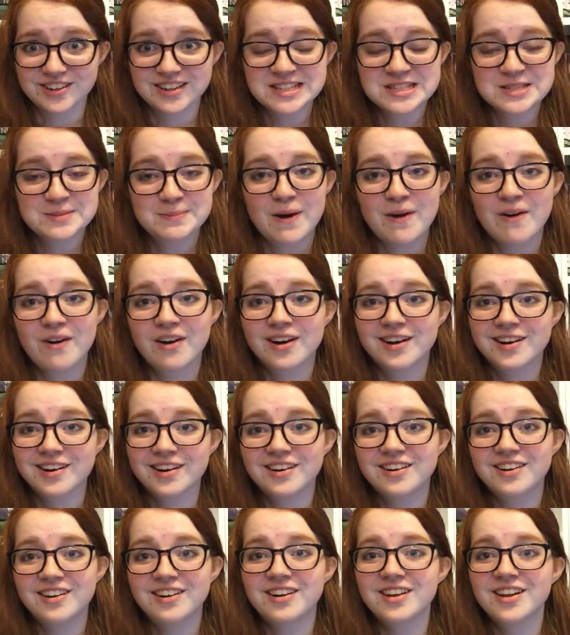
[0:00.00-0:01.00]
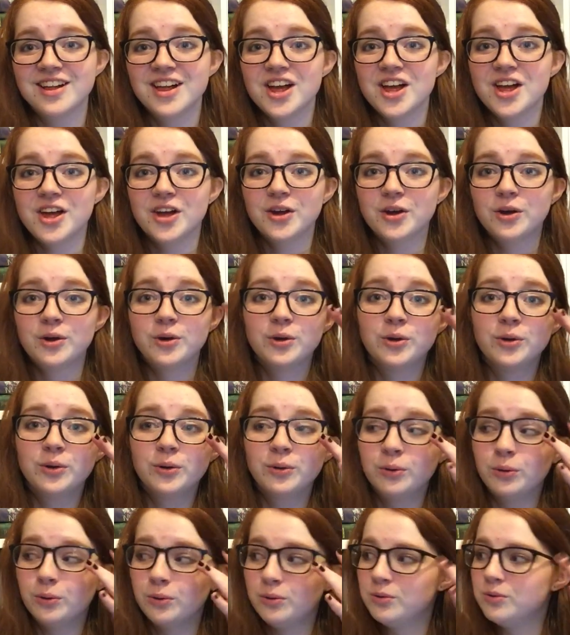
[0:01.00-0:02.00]
It's about a girl
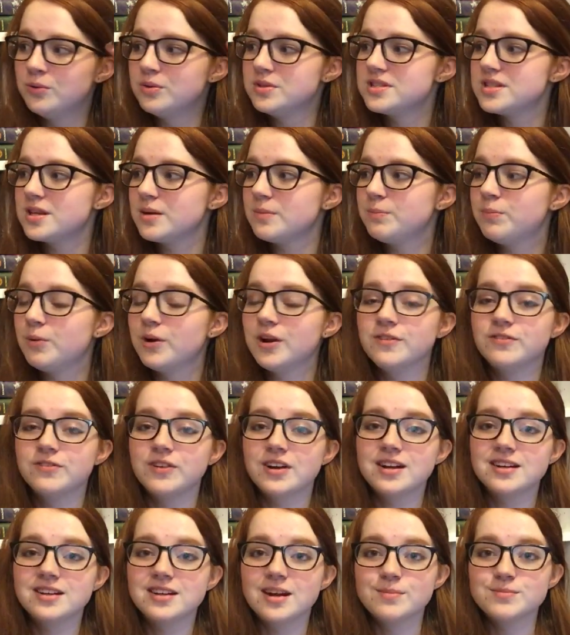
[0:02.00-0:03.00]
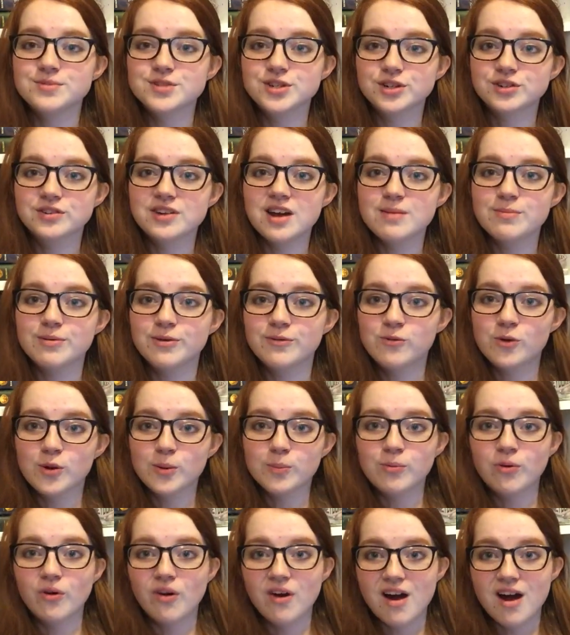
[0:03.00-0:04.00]
whose boyfriend dumps her right before
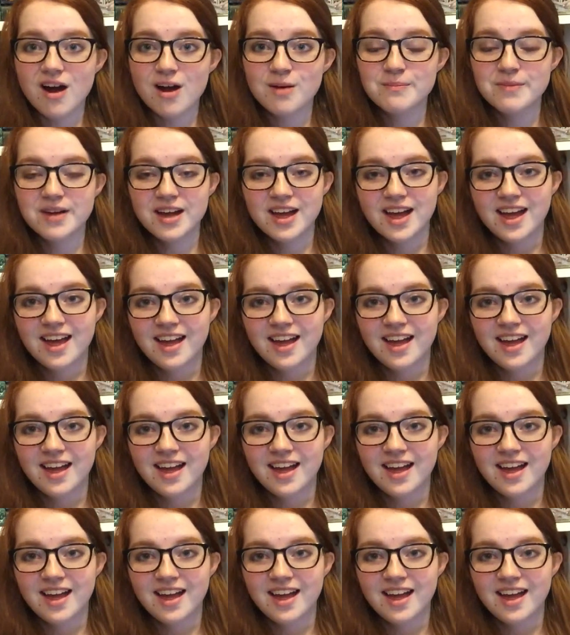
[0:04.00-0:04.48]
prom.